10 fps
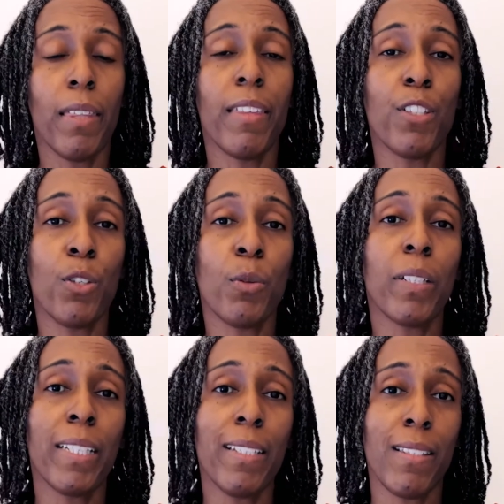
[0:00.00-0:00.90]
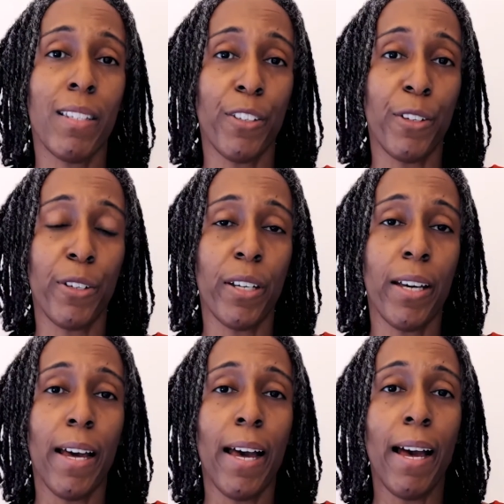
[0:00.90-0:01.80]
then you are considered
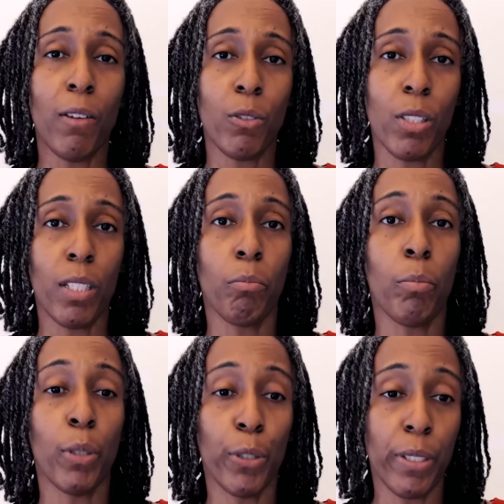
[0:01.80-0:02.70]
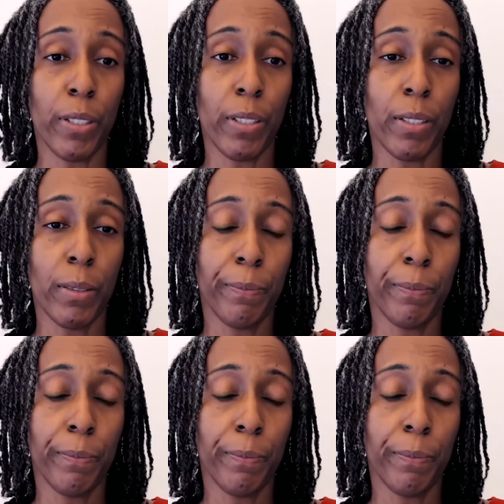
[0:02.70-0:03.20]
housing burdened.